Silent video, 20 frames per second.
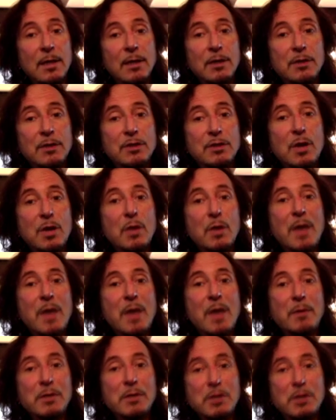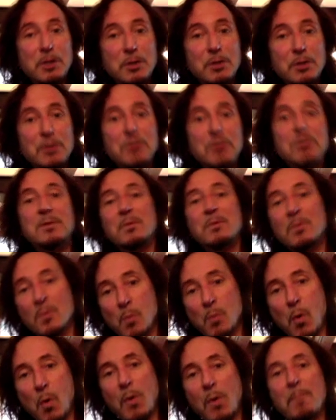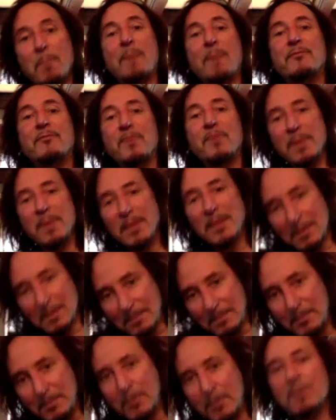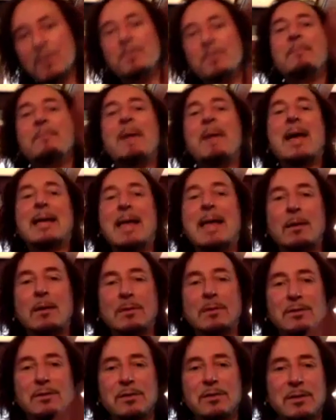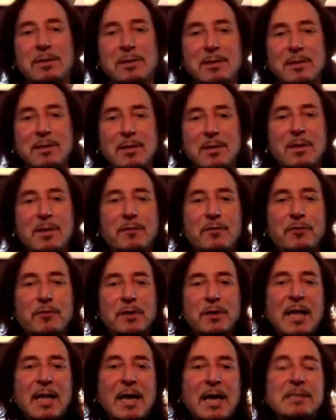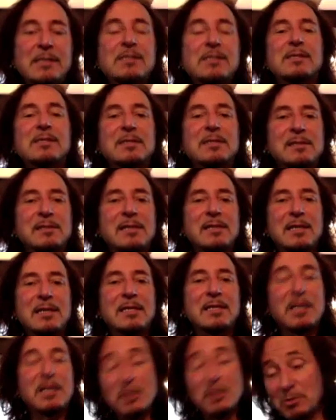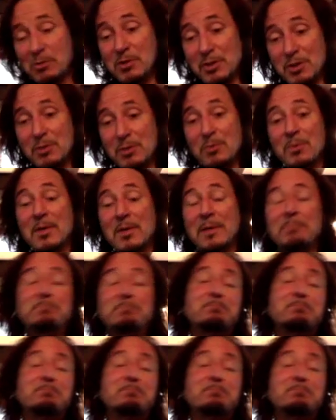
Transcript: So that was a good warm up for me to push me back out into the footlights and get used to